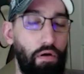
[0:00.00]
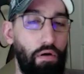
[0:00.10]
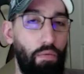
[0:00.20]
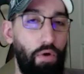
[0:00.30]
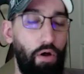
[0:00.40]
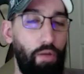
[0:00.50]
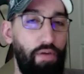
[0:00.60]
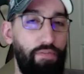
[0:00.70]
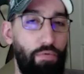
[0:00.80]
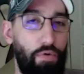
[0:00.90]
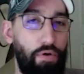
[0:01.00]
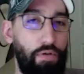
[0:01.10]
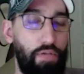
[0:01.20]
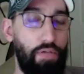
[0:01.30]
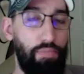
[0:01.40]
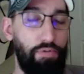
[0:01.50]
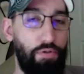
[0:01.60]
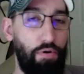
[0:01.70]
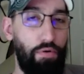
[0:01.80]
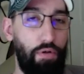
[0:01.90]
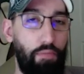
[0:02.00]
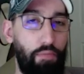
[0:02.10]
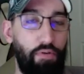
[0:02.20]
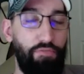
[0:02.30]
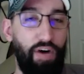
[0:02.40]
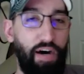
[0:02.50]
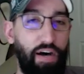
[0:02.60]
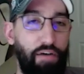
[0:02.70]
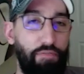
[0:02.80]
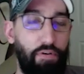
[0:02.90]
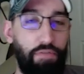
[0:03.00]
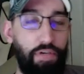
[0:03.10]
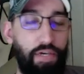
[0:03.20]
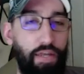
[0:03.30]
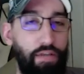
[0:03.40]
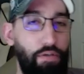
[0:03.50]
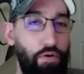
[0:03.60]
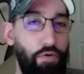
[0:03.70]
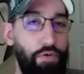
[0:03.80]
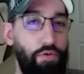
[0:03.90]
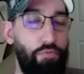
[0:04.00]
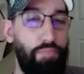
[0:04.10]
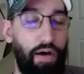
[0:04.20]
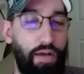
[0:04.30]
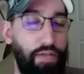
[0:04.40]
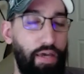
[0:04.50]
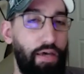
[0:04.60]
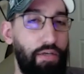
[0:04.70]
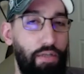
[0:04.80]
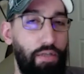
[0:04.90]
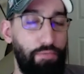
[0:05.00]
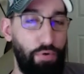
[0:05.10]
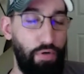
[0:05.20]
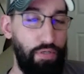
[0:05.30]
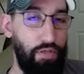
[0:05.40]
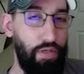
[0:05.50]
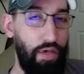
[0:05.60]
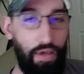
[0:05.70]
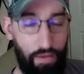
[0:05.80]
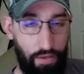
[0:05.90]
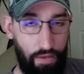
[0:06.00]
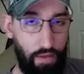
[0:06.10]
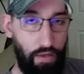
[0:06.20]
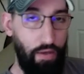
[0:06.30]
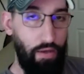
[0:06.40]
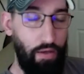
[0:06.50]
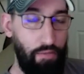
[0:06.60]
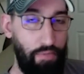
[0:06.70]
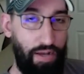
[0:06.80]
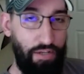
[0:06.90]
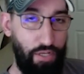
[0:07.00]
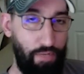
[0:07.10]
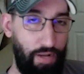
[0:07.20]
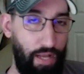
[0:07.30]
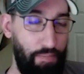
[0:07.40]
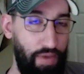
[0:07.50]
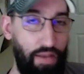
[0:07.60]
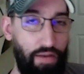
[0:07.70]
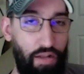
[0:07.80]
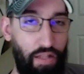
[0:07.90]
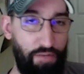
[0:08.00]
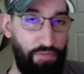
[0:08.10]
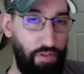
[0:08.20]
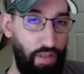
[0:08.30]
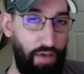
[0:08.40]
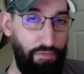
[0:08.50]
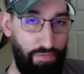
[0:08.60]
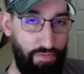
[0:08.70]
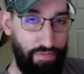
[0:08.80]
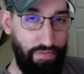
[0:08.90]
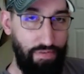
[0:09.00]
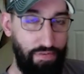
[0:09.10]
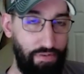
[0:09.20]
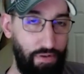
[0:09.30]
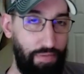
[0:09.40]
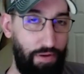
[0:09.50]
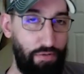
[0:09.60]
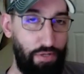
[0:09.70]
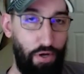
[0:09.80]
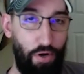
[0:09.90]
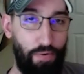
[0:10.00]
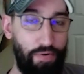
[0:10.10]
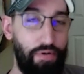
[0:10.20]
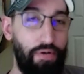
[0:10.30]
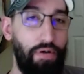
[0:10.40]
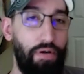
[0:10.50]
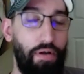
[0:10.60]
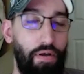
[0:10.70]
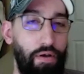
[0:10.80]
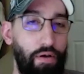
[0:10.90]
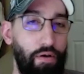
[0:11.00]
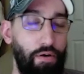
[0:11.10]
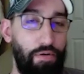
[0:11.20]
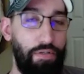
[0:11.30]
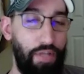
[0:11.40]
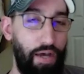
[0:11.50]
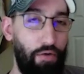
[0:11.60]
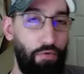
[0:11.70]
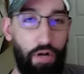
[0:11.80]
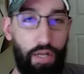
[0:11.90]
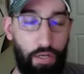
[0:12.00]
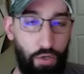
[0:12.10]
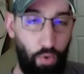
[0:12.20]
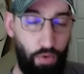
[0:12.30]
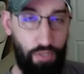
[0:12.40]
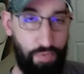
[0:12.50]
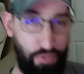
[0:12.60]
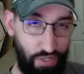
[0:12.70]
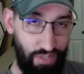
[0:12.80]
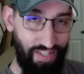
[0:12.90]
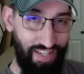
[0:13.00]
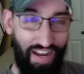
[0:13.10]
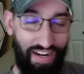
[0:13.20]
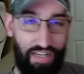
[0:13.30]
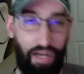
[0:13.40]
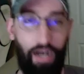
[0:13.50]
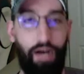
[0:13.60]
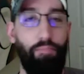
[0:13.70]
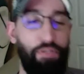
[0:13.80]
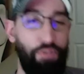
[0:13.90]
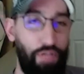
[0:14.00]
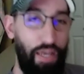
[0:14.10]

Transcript: Welcome, everyone, to episode number five of the Getting to Know You podcast. I'm joined today by a gentleman I met in a different life some years ago who is now running neworleansmusicians.com. Mr.